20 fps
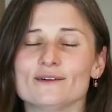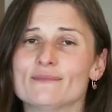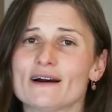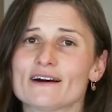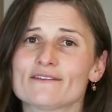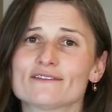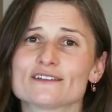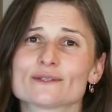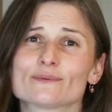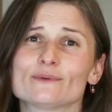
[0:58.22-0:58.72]
Your
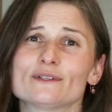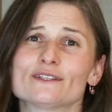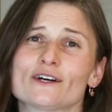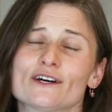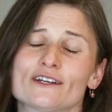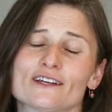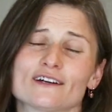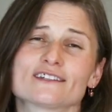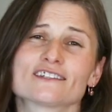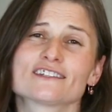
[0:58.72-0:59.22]
muffins will
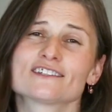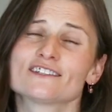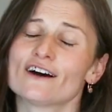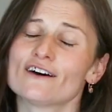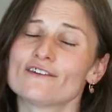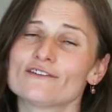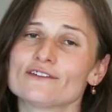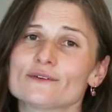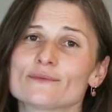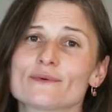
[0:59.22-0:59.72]
turn out
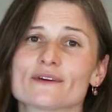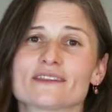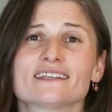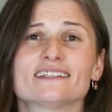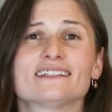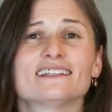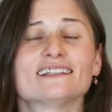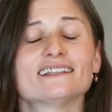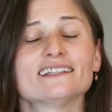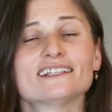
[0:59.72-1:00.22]
soft with
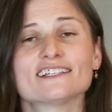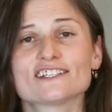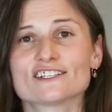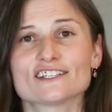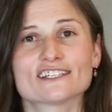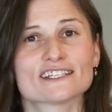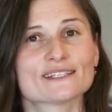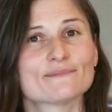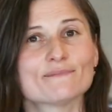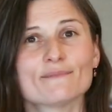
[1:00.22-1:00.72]
a
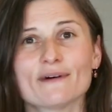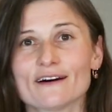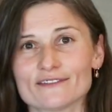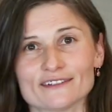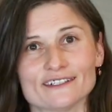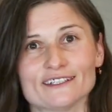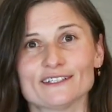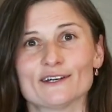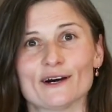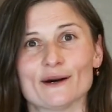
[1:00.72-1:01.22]
delicious
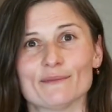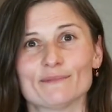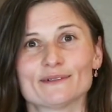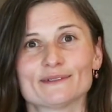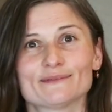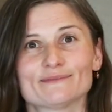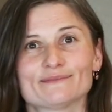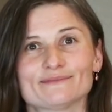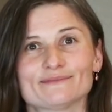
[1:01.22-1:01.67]
muffin top.